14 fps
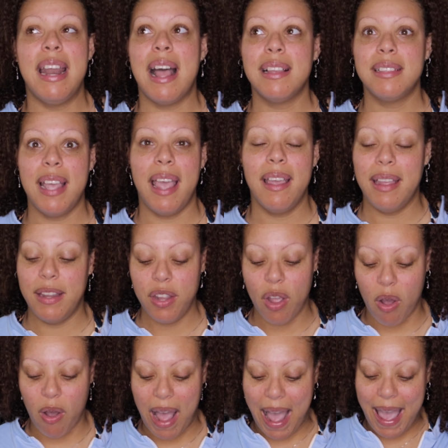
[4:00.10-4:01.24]
and i and
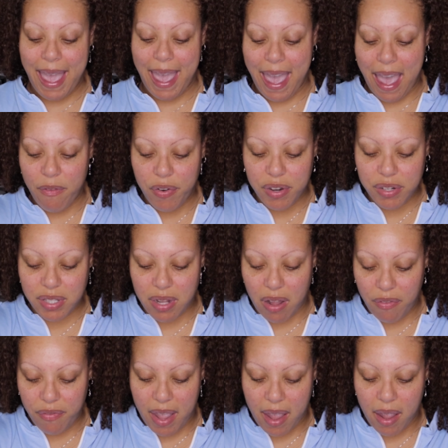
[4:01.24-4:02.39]
y'all i have her
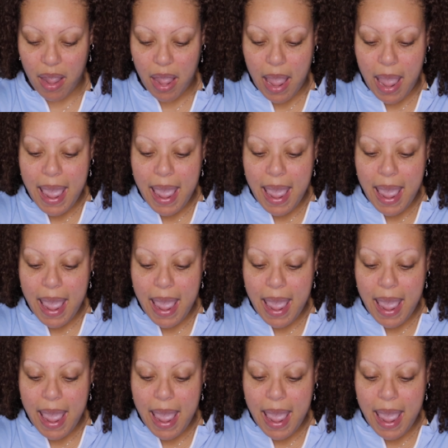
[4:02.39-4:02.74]
stuff yet